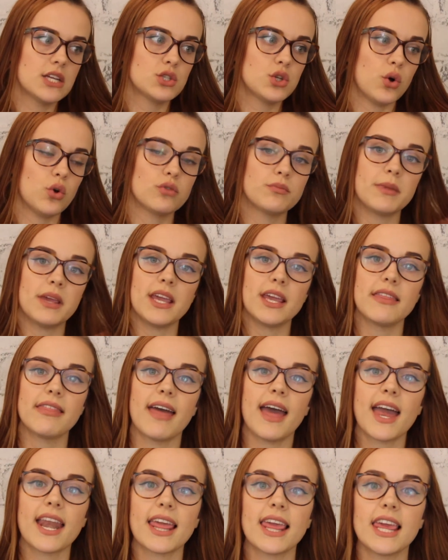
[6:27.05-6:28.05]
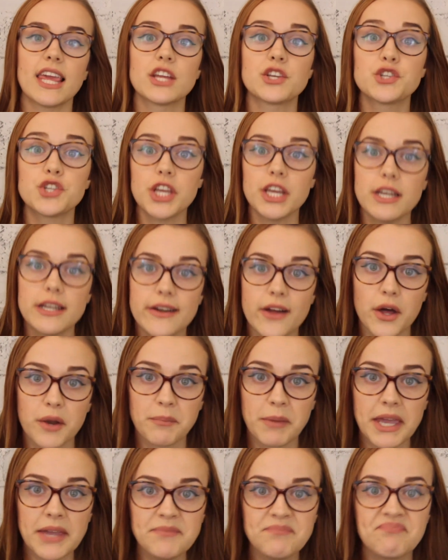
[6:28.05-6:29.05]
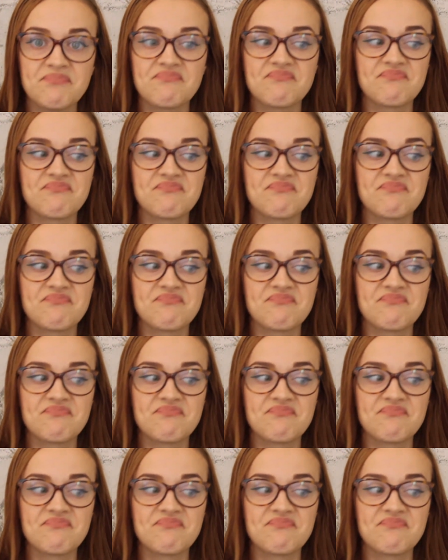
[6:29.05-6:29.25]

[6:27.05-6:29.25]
told me that he had cheated on me.